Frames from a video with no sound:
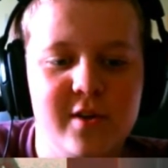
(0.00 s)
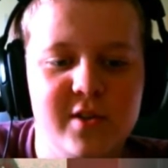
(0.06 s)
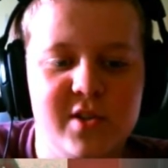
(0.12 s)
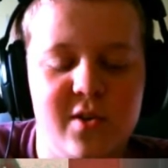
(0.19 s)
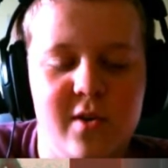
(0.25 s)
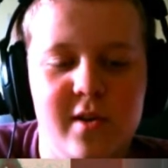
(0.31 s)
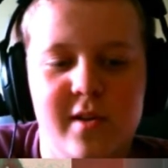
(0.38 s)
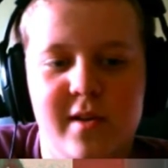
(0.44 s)

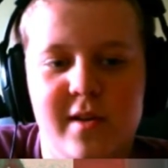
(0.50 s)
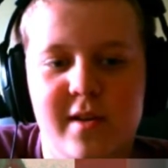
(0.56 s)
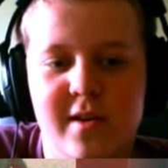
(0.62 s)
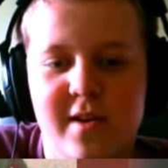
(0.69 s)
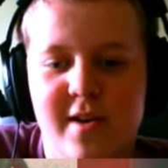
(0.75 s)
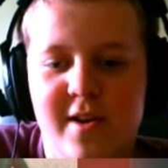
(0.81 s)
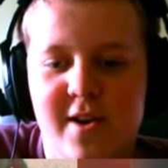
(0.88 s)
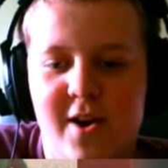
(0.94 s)
Sort yep.
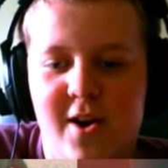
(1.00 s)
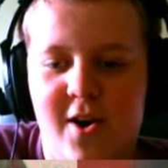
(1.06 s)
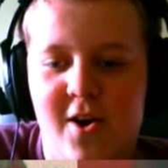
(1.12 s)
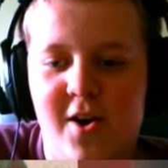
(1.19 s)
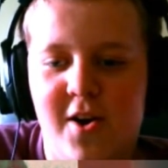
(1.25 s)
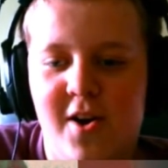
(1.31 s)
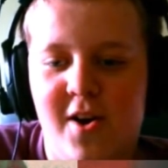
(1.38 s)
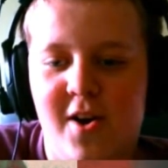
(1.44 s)
Of?
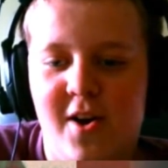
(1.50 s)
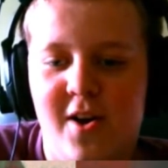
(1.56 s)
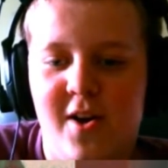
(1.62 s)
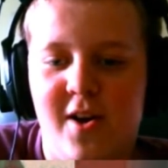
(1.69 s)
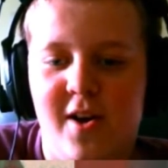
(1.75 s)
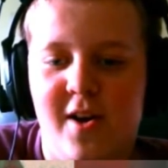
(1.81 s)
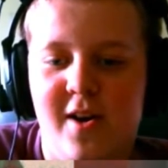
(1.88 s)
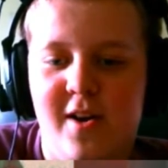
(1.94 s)

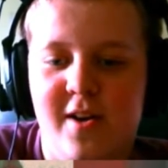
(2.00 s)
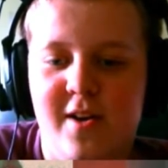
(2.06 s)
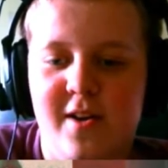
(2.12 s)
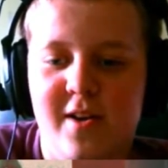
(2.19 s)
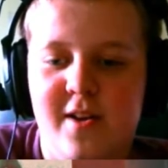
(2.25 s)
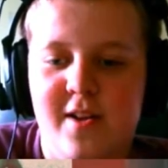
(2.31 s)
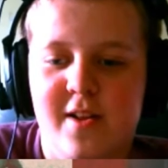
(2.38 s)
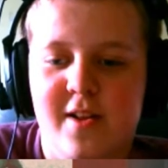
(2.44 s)
Oh.
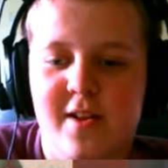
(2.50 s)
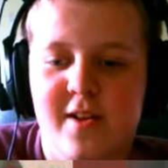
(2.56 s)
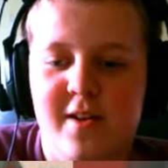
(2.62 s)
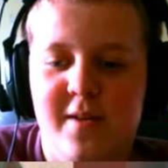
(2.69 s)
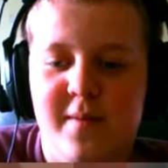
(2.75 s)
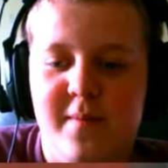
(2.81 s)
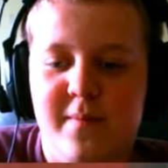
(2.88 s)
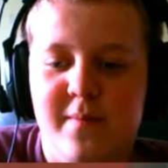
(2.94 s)

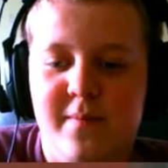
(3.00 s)
And his